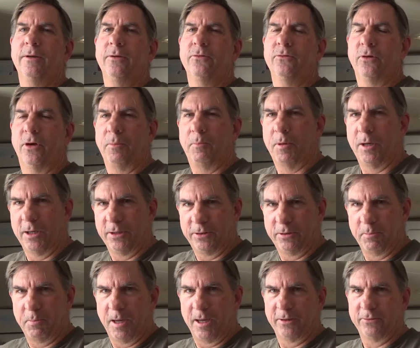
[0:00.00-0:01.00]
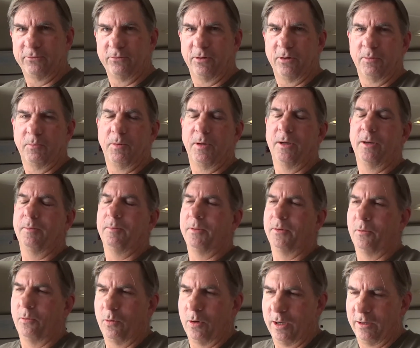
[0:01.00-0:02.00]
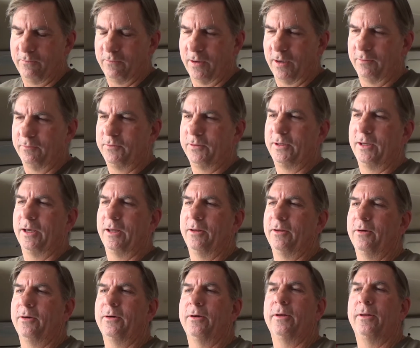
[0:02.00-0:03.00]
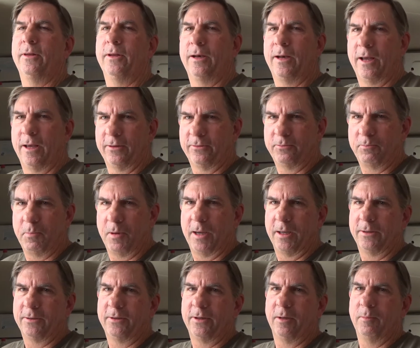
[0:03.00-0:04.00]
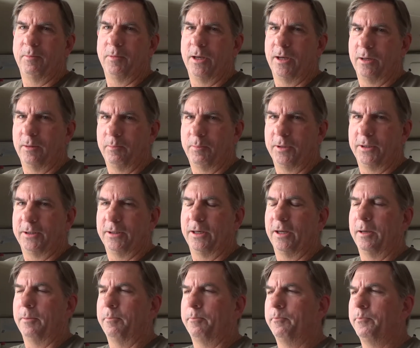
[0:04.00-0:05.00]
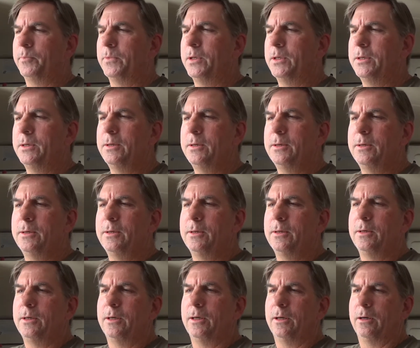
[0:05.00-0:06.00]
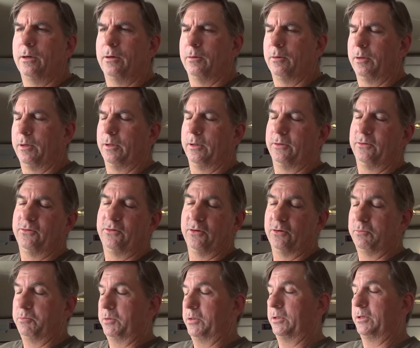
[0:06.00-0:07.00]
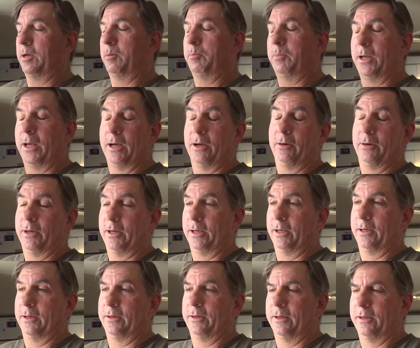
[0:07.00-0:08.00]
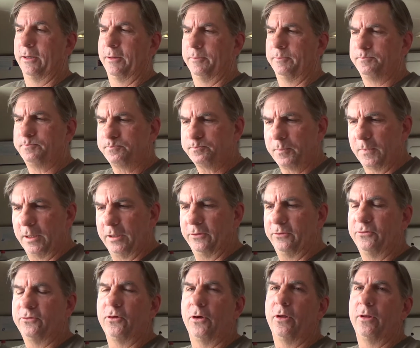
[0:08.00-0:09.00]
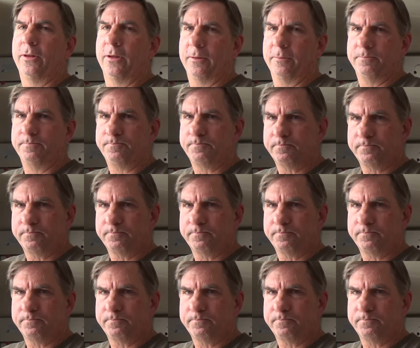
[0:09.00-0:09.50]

So I bought the macerator pump and the Y valve together, and then asked Matt to come down and pick it up, or excuse me, come down and install them.